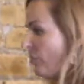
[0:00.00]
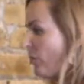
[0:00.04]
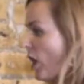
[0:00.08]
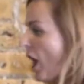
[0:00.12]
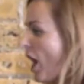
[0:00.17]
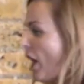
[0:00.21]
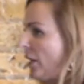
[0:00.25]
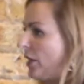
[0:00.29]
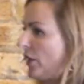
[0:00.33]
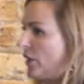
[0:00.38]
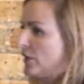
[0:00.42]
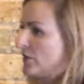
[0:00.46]

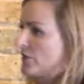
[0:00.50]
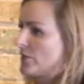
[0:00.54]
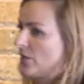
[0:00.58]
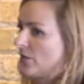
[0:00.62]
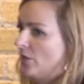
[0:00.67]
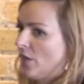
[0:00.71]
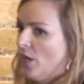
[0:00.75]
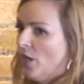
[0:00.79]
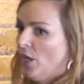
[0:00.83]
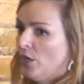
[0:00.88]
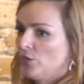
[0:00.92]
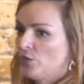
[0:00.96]

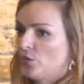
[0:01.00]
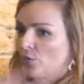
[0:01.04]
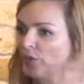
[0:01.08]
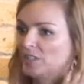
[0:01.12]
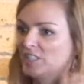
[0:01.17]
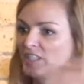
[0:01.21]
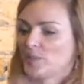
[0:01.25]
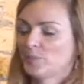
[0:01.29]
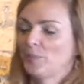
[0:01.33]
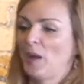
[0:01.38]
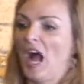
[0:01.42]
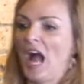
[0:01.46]
bloggers to
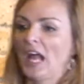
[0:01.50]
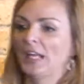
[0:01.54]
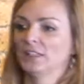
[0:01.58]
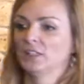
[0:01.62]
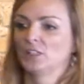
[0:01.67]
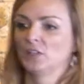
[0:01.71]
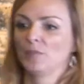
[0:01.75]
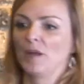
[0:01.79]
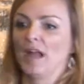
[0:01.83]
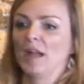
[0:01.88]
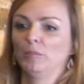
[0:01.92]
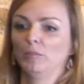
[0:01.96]

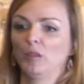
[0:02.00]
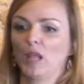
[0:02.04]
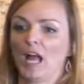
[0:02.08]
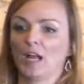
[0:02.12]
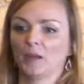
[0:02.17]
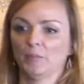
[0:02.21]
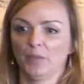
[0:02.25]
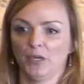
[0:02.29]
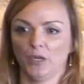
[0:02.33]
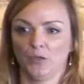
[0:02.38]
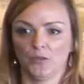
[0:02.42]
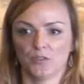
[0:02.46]
respond to my
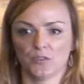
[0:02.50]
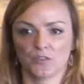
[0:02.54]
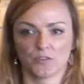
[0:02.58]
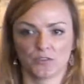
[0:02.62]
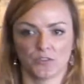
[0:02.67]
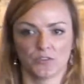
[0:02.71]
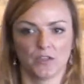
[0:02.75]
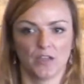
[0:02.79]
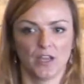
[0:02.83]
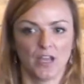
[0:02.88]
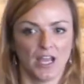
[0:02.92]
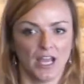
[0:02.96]
blog
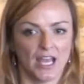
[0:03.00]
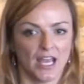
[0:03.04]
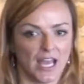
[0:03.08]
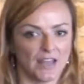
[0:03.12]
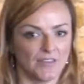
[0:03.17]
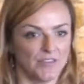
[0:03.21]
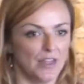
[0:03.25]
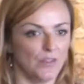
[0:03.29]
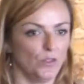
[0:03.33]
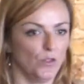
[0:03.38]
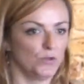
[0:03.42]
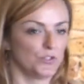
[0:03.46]
post.
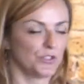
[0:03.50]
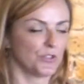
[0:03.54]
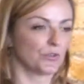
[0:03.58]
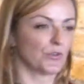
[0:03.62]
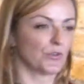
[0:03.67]
And then those